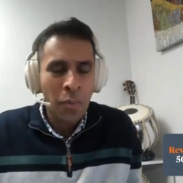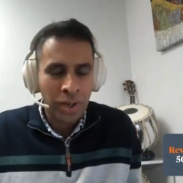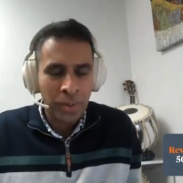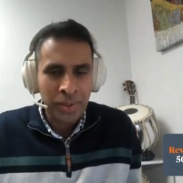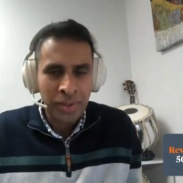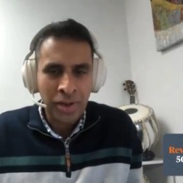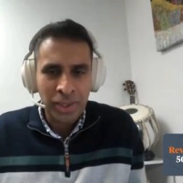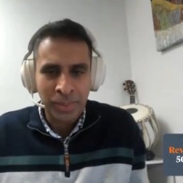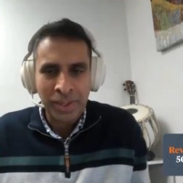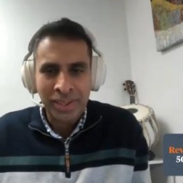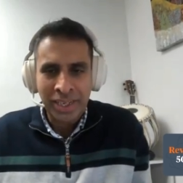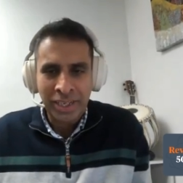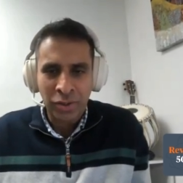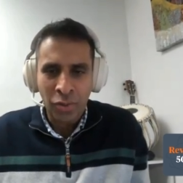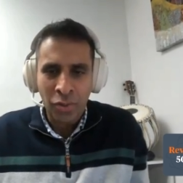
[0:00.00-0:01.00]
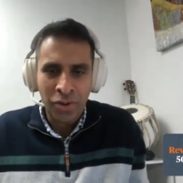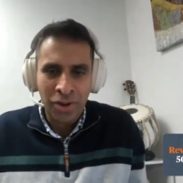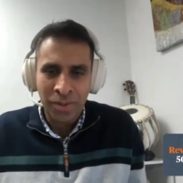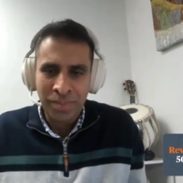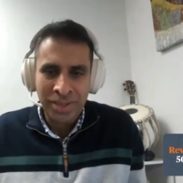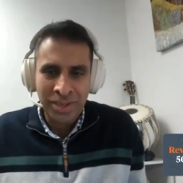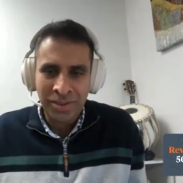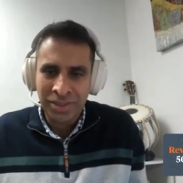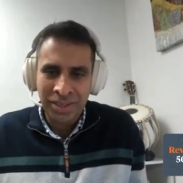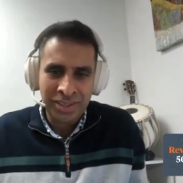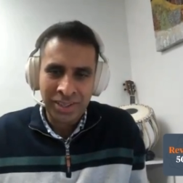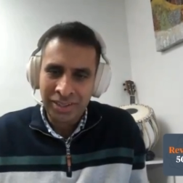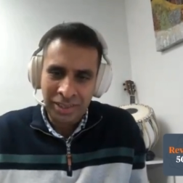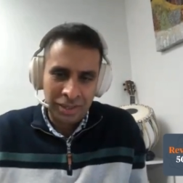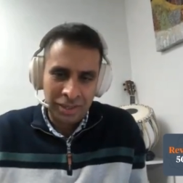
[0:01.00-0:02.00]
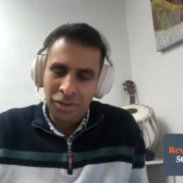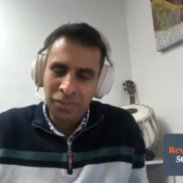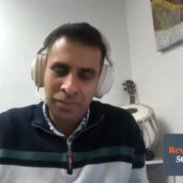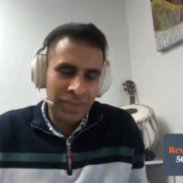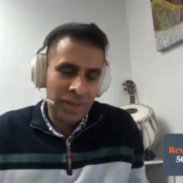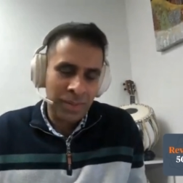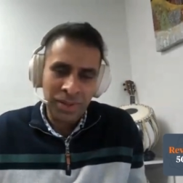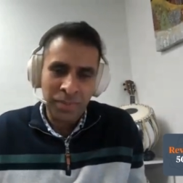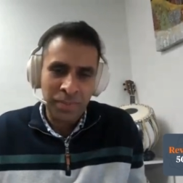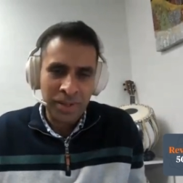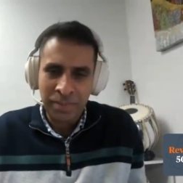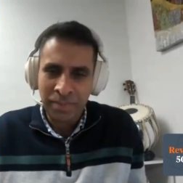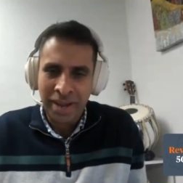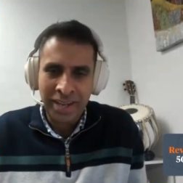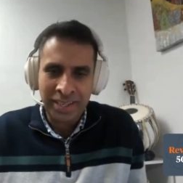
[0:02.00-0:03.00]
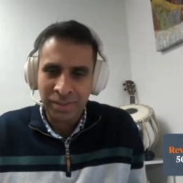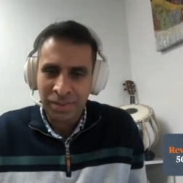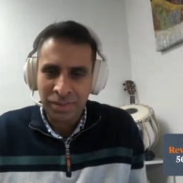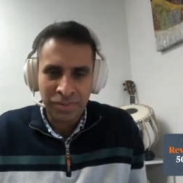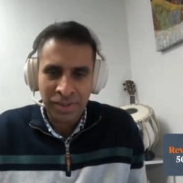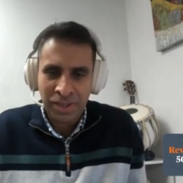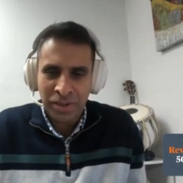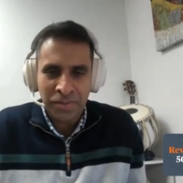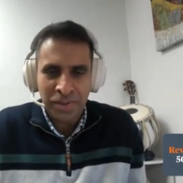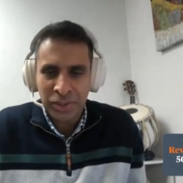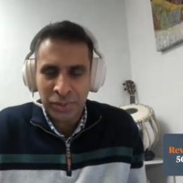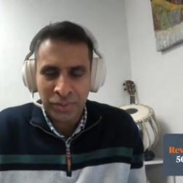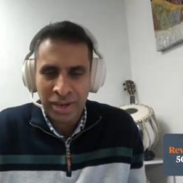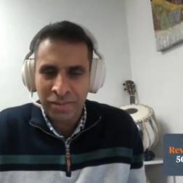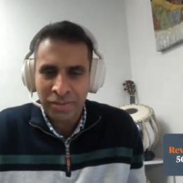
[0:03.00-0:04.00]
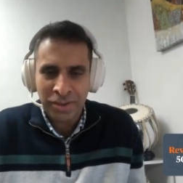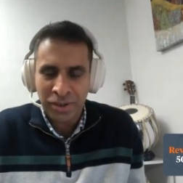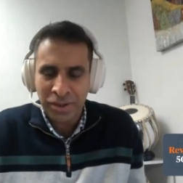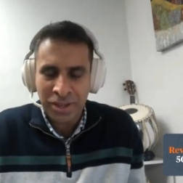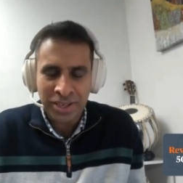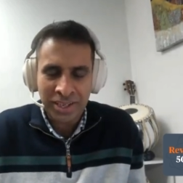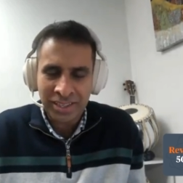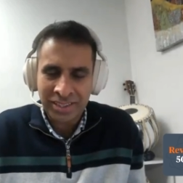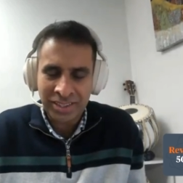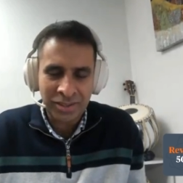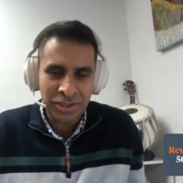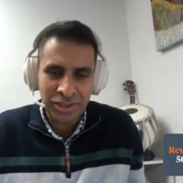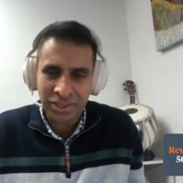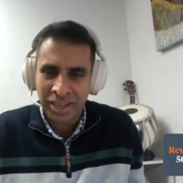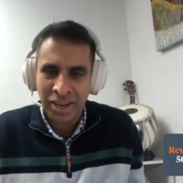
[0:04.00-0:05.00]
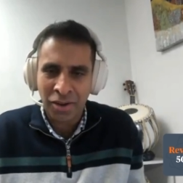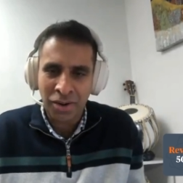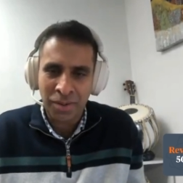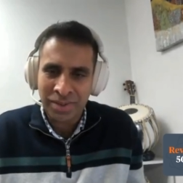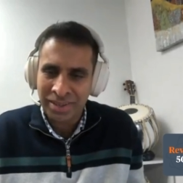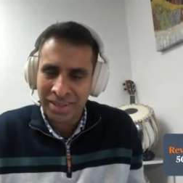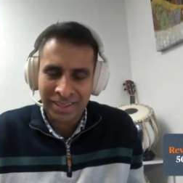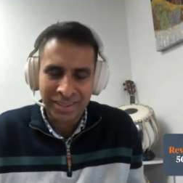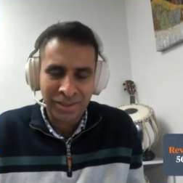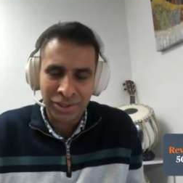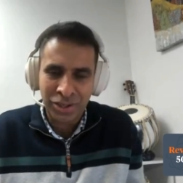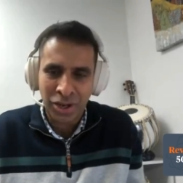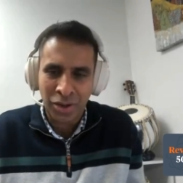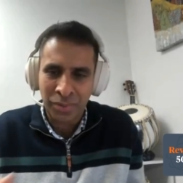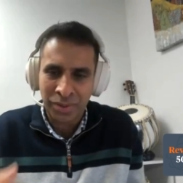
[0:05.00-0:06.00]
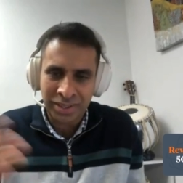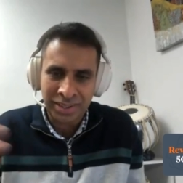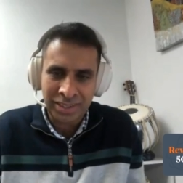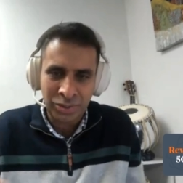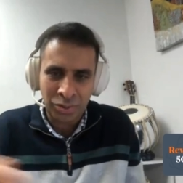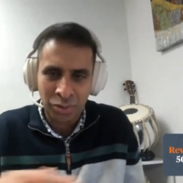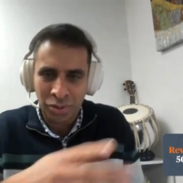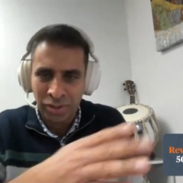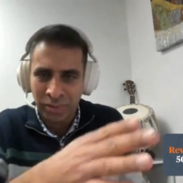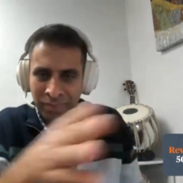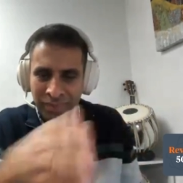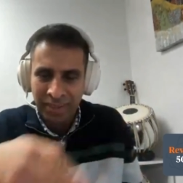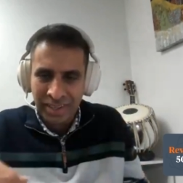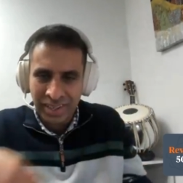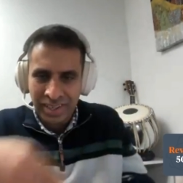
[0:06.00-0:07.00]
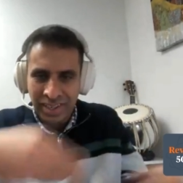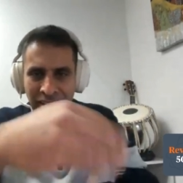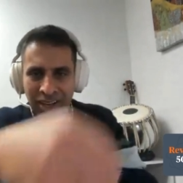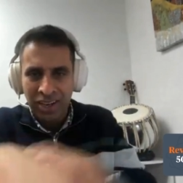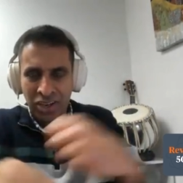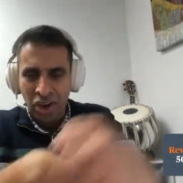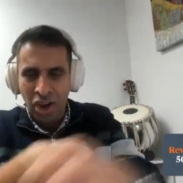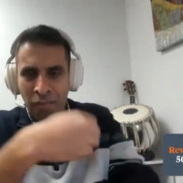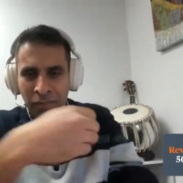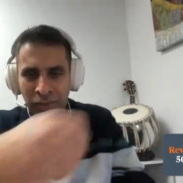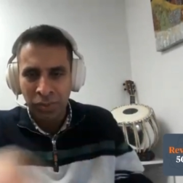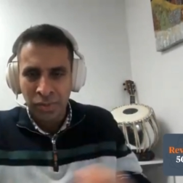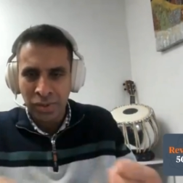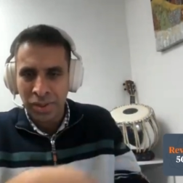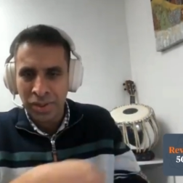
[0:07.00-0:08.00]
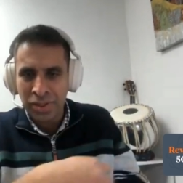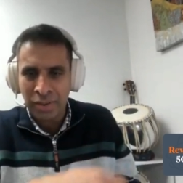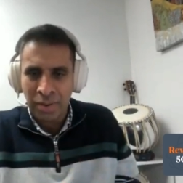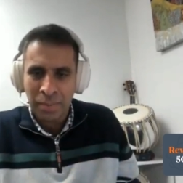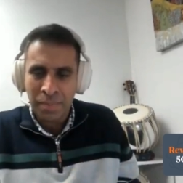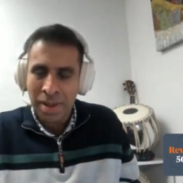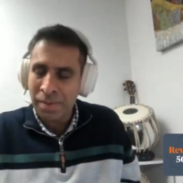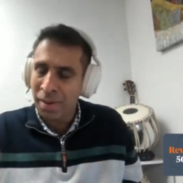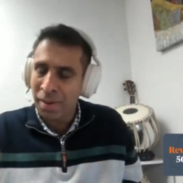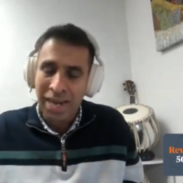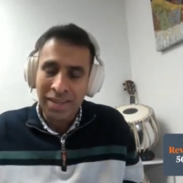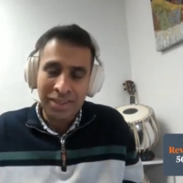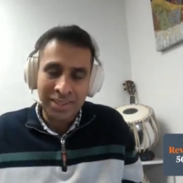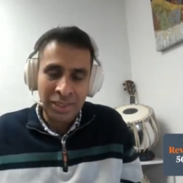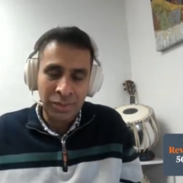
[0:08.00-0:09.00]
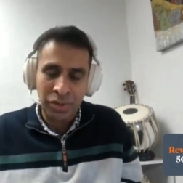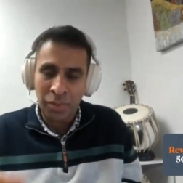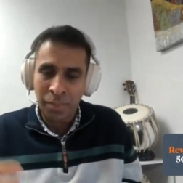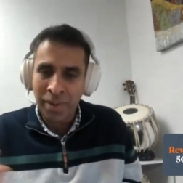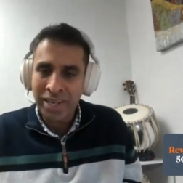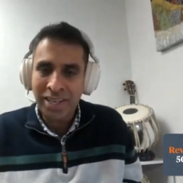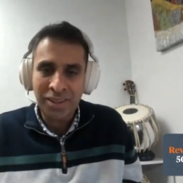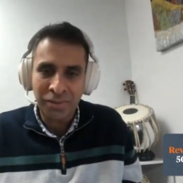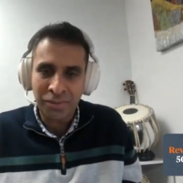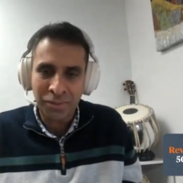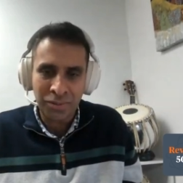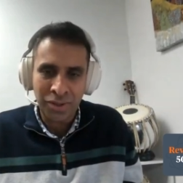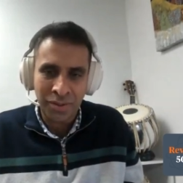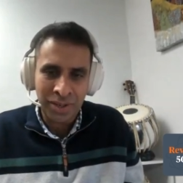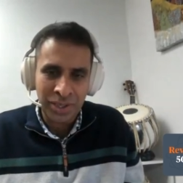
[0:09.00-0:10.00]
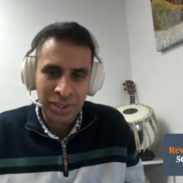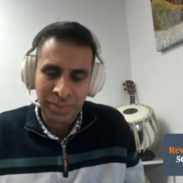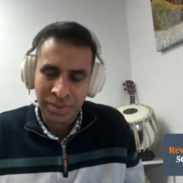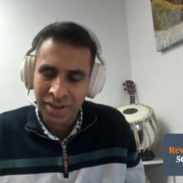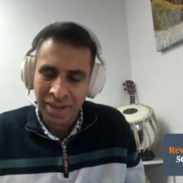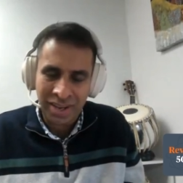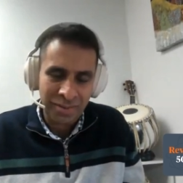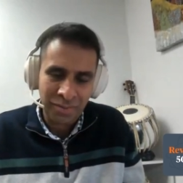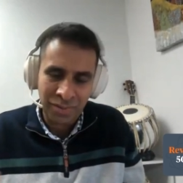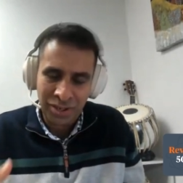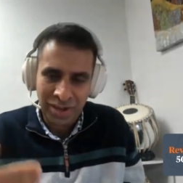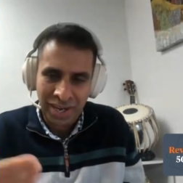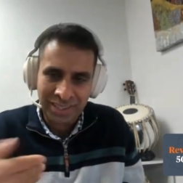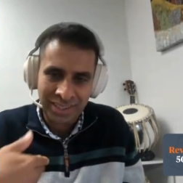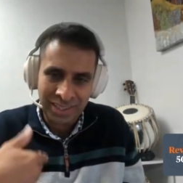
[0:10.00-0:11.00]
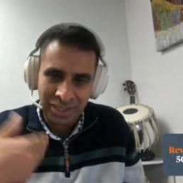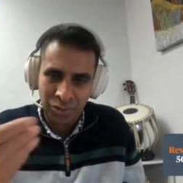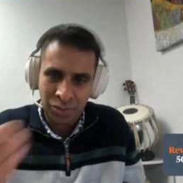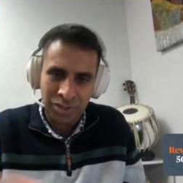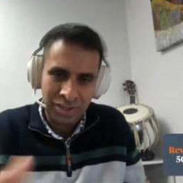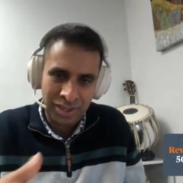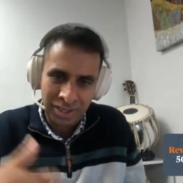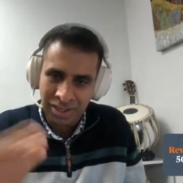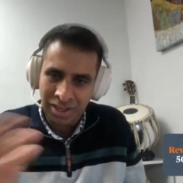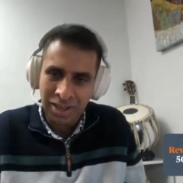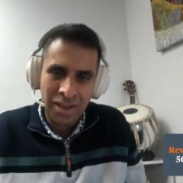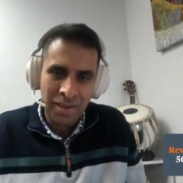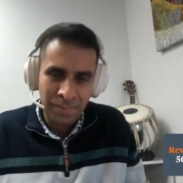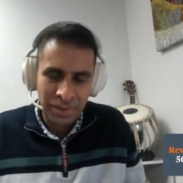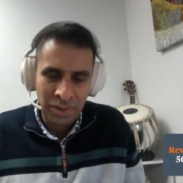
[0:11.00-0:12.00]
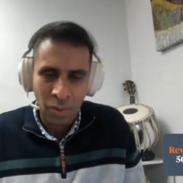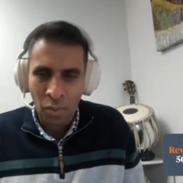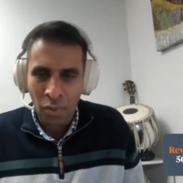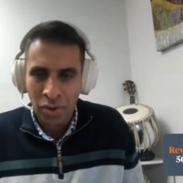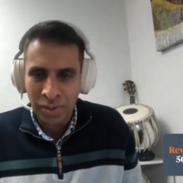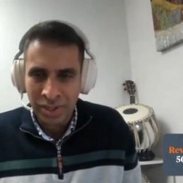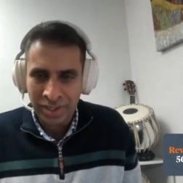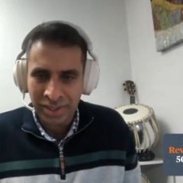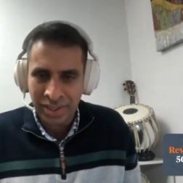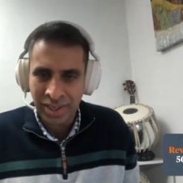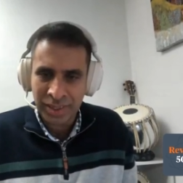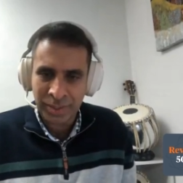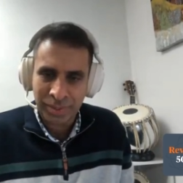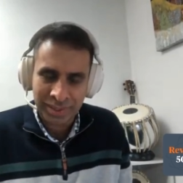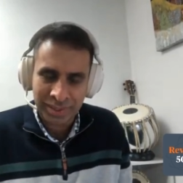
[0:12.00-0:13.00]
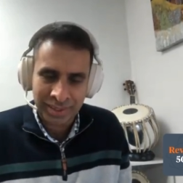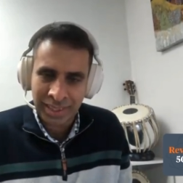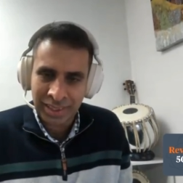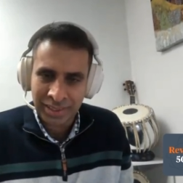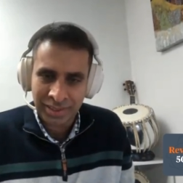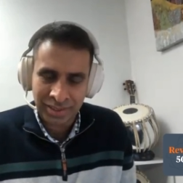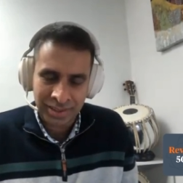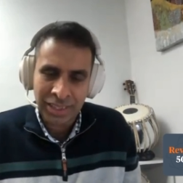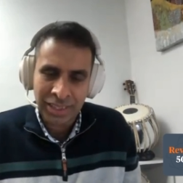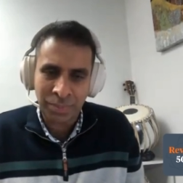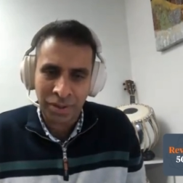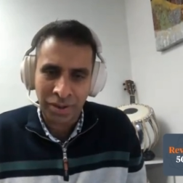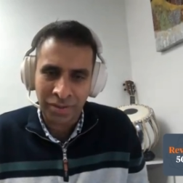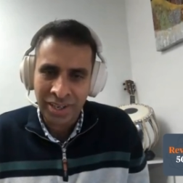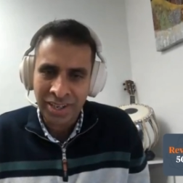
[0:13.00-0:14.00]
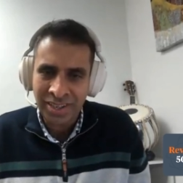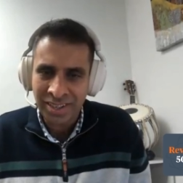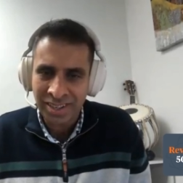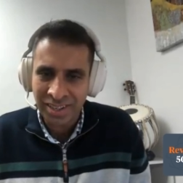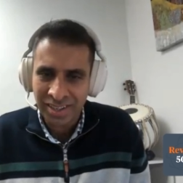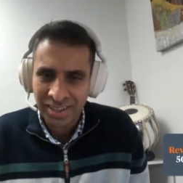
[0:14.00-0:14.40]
look at McDonald's, might take your order. I mean, and then it's like, give me the Big Mac, give me the filet of fish, whatever your thing is, and you just get out. I mean, like, there's not really this whole convoluted thing, right? Maybe behind the scenes when they're making the food there is, but not when you're actually doing the ordering and the customer success part, right?